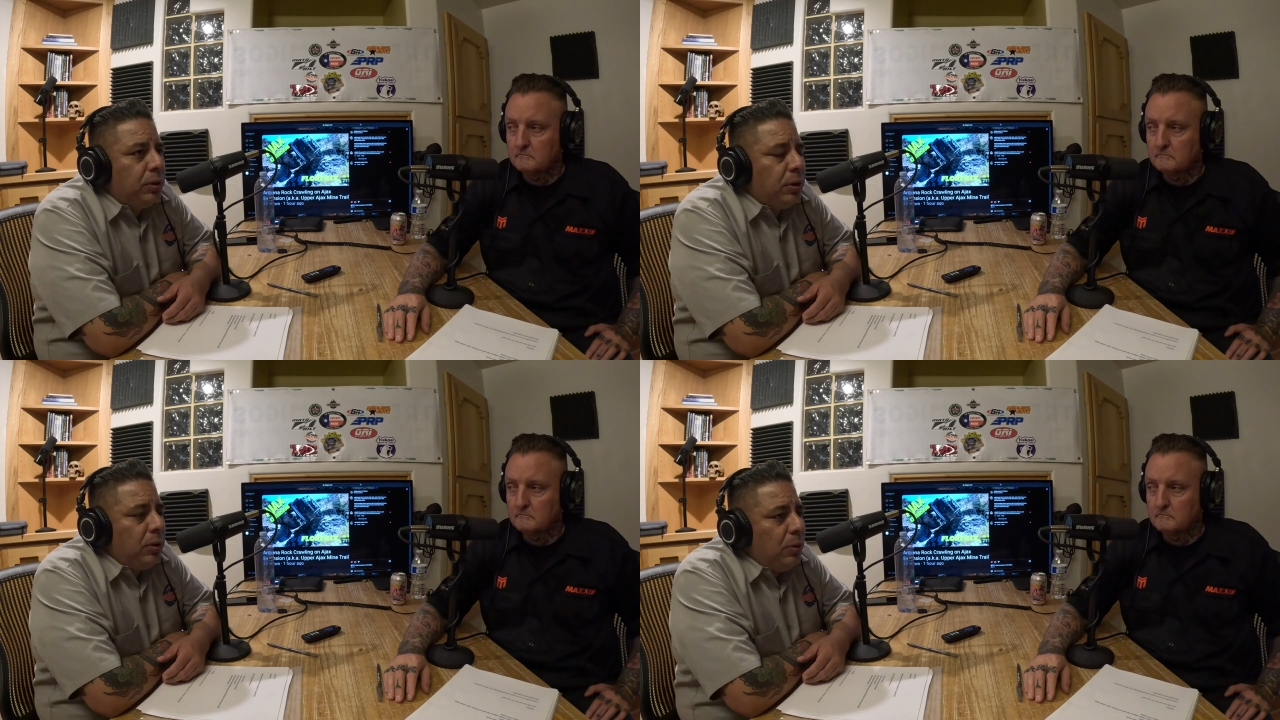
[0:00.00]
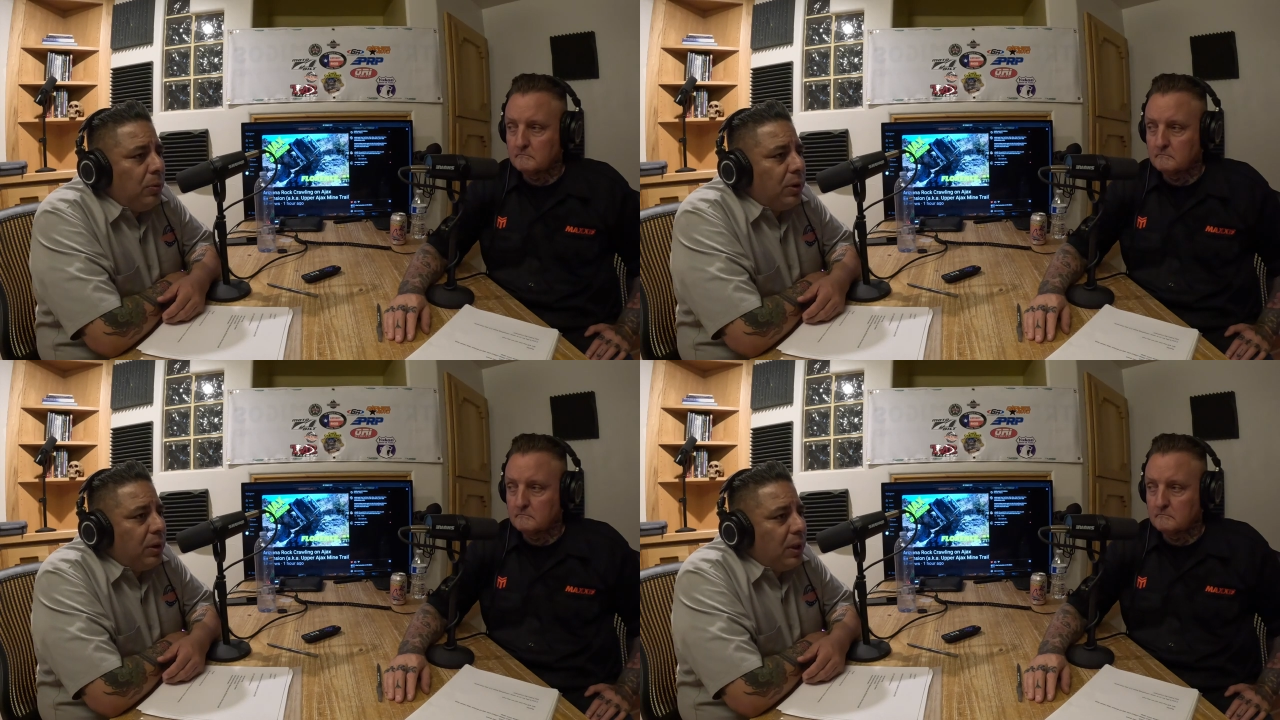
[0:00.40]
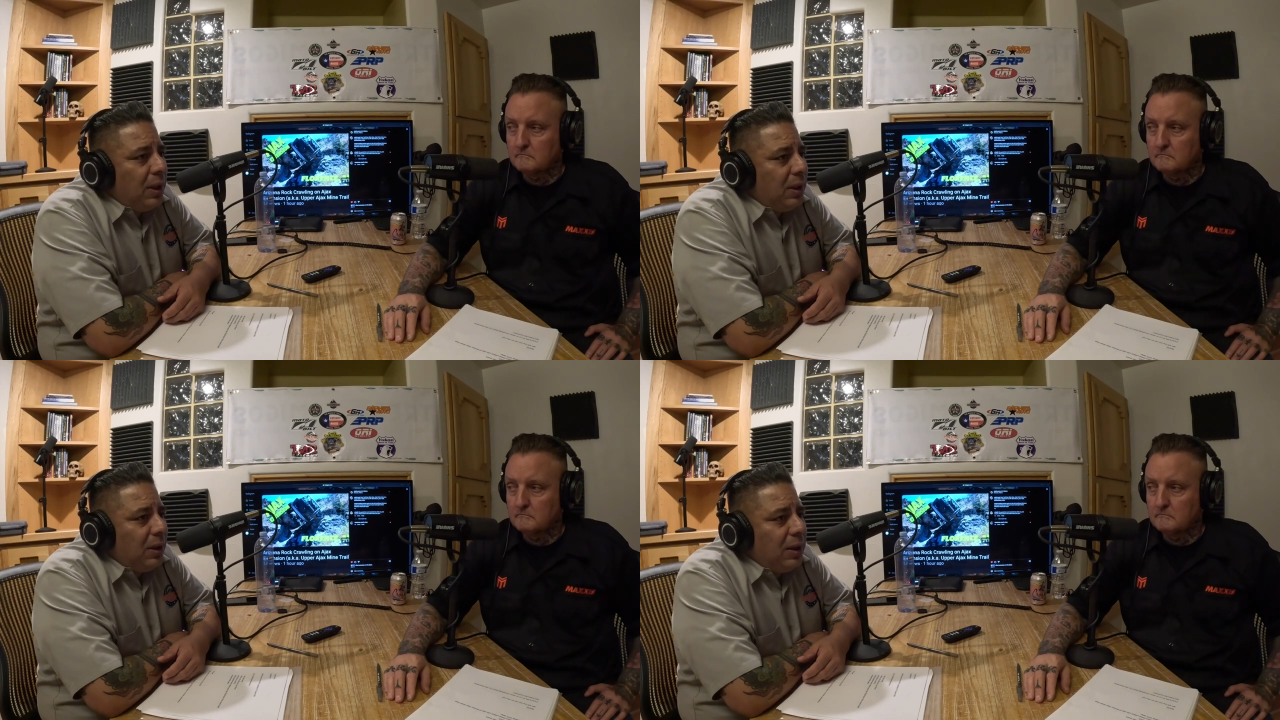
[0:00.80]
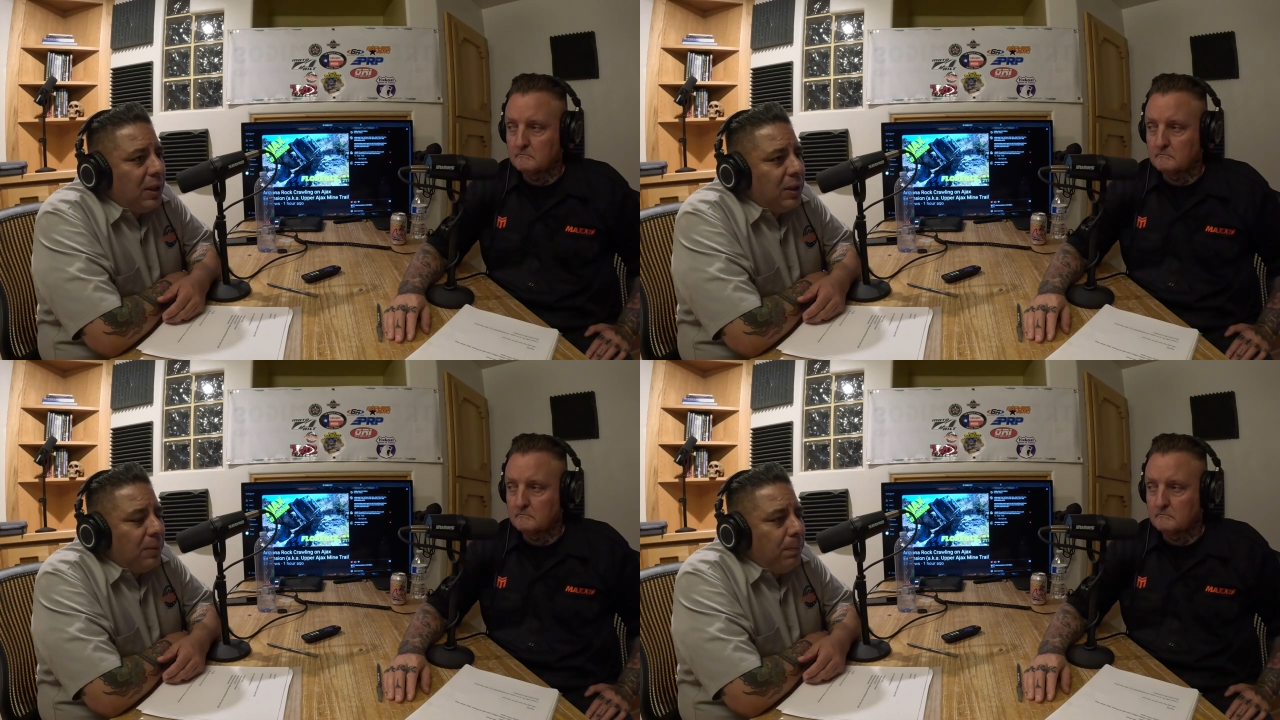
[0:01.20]
Speaker 1: do you think
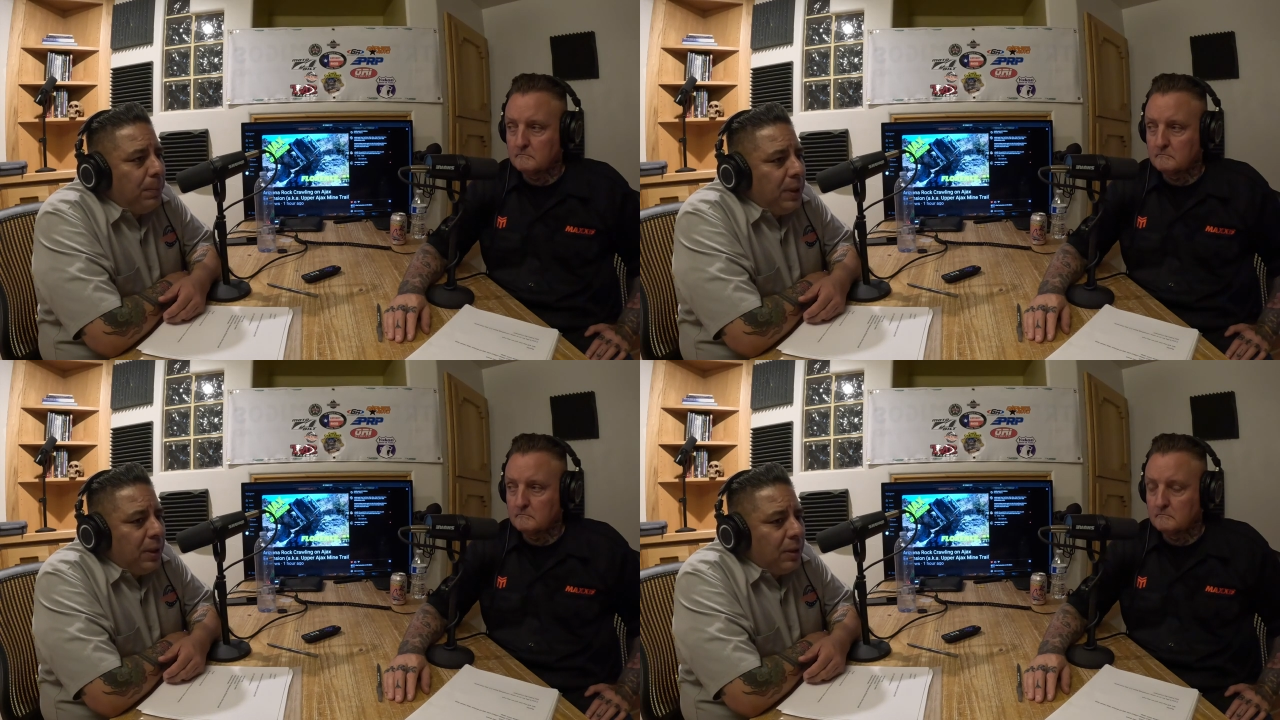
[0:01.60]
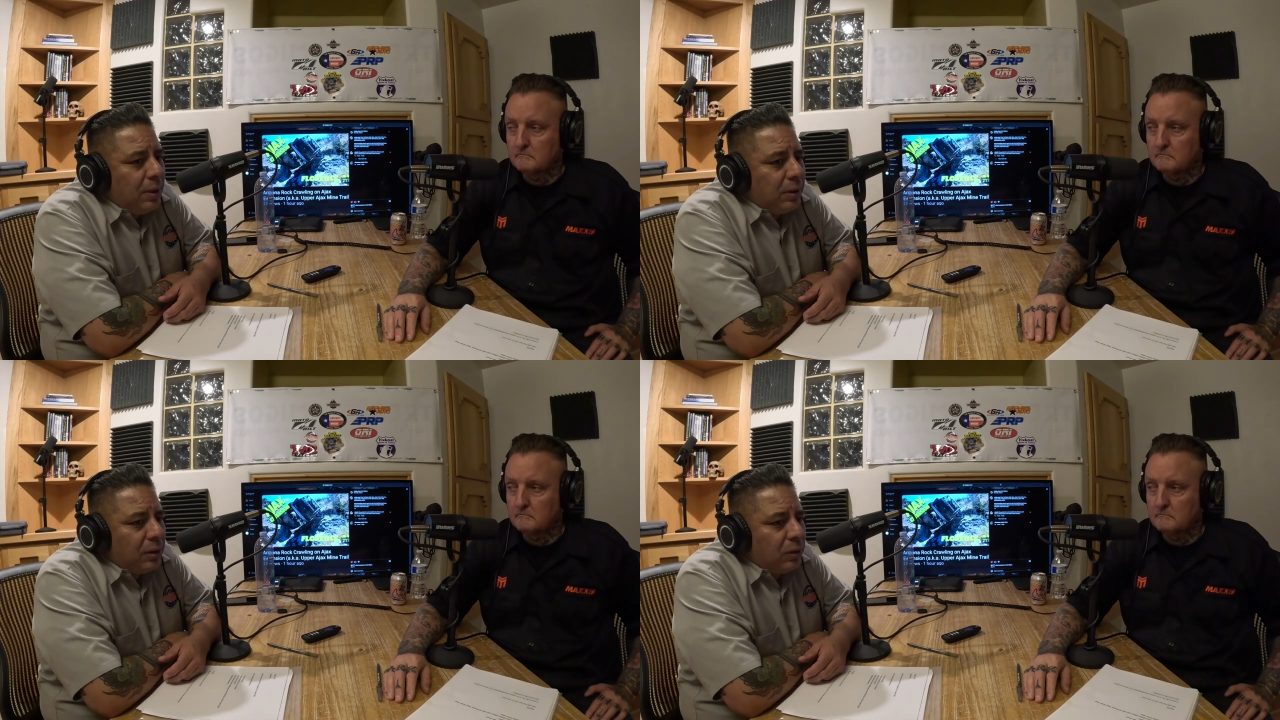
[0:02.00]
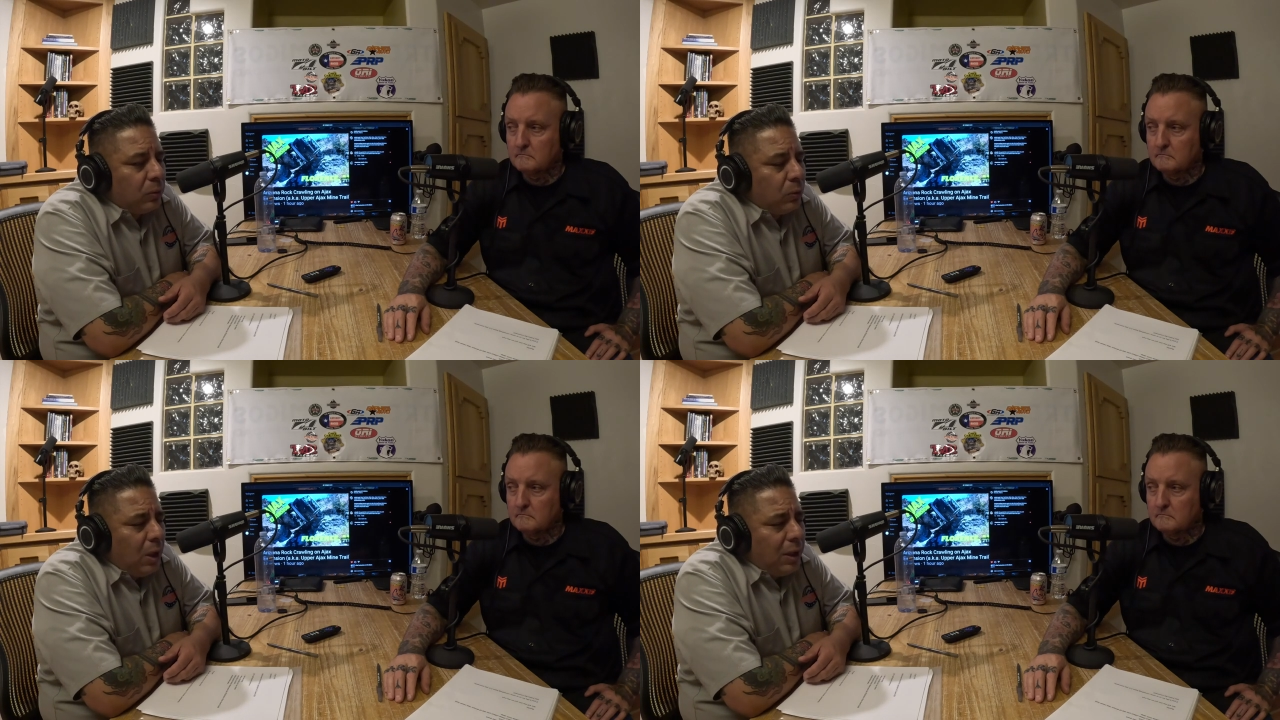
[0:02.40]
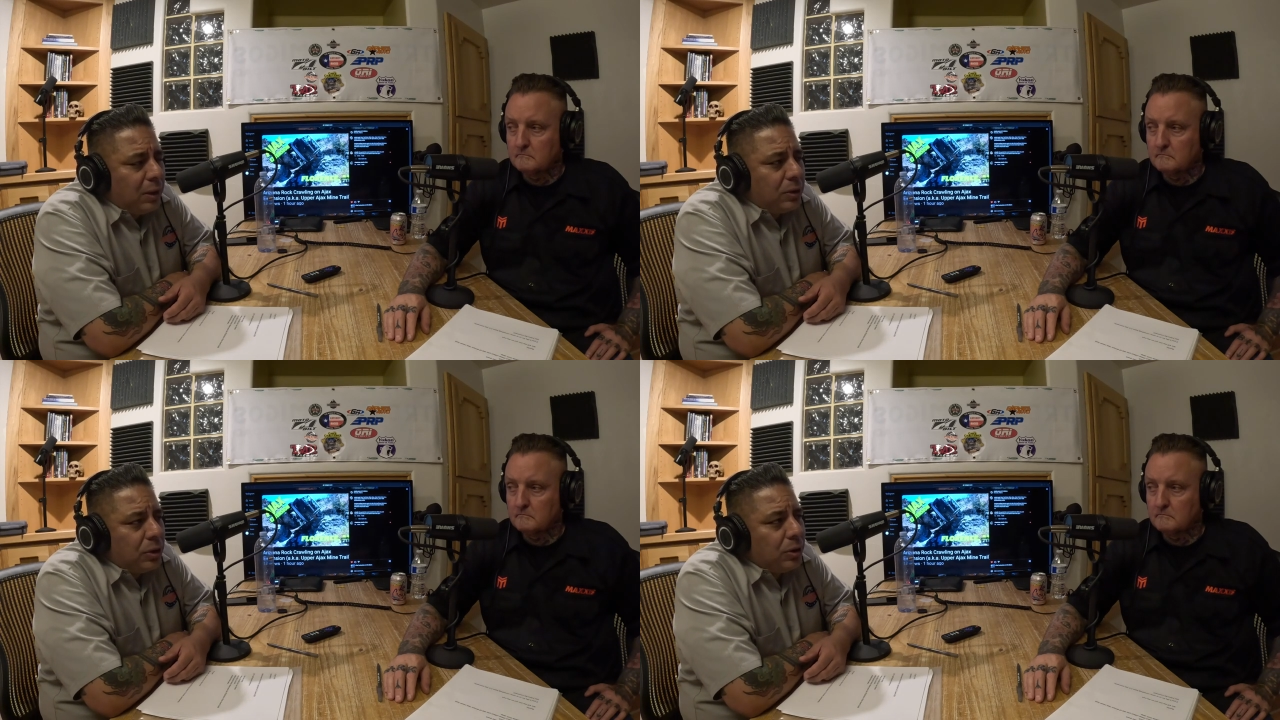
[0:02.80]
they can be a
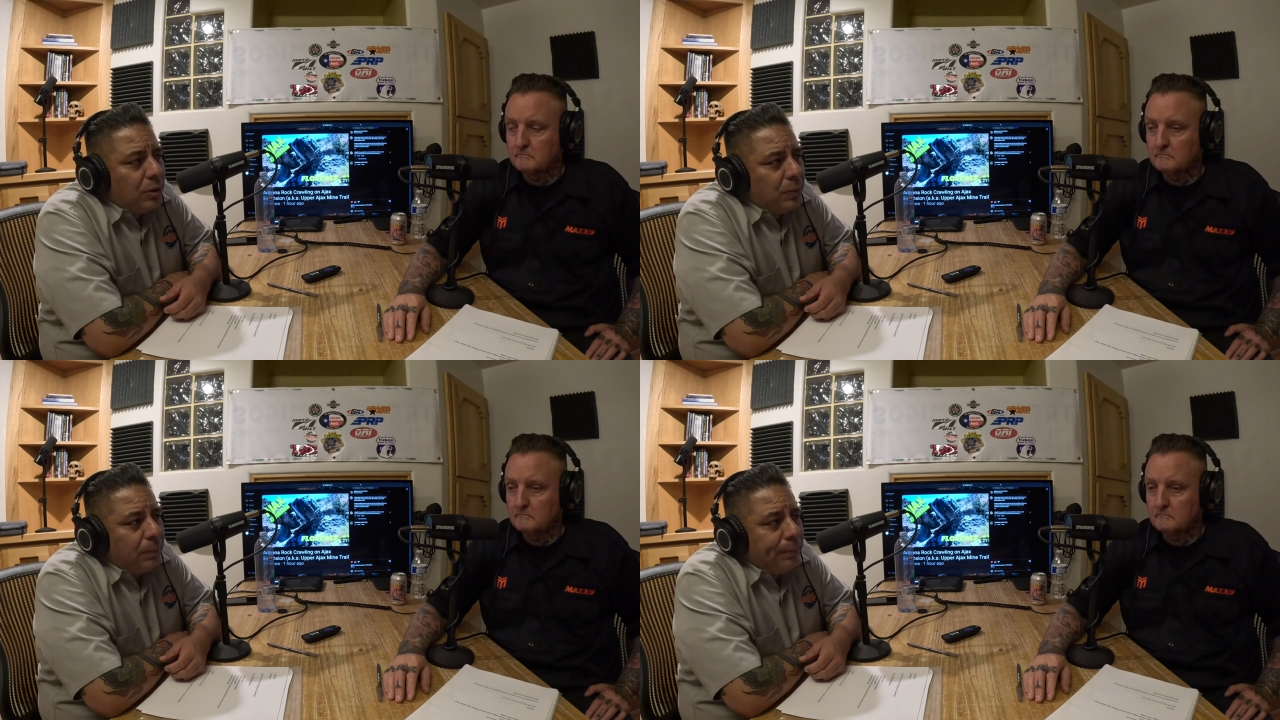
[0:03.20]
crutch?